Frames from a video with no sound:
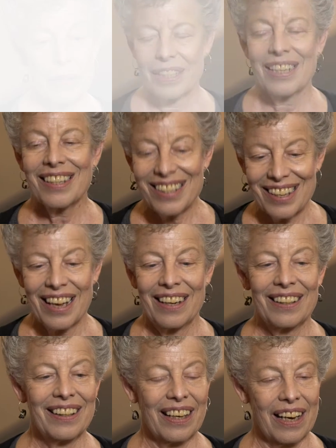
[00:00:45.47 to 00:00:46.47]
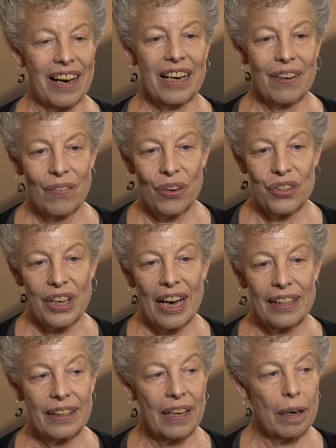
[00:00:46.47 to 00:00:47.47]
Since then, the caregivers
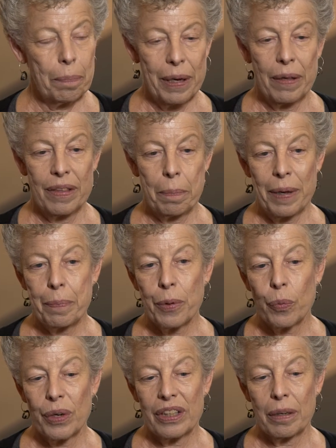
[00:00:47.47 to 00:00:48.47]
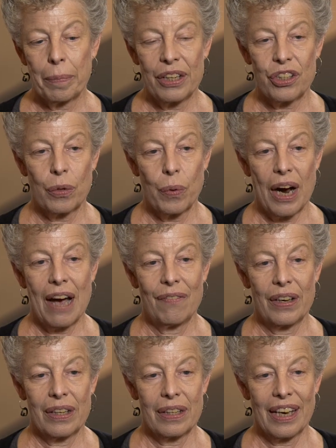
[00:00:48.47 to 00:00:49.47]
and the people with dementia
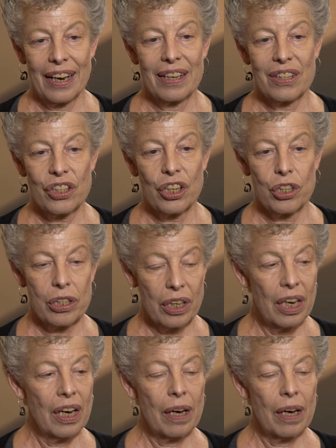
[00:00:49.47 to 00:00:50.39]
were getting such